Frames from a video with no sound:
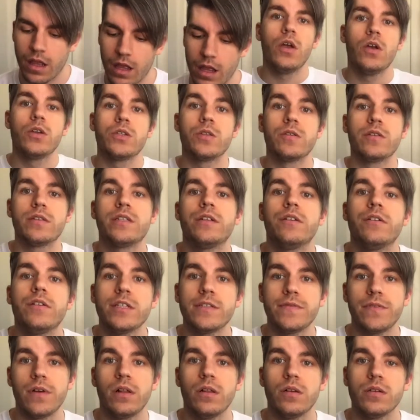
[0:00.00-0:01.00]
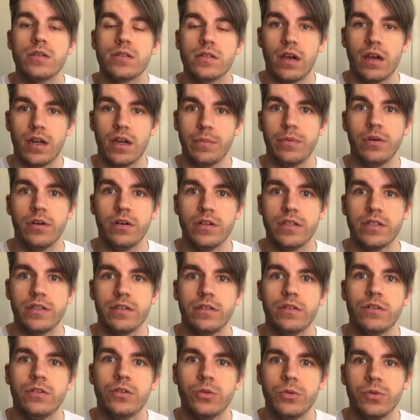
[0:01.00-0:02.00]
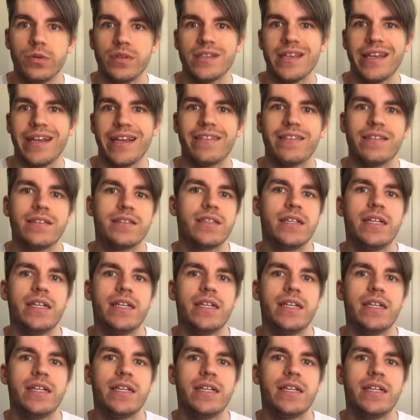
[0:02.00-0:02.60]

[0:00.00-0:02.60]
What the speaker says: So the series follows Person, who is like this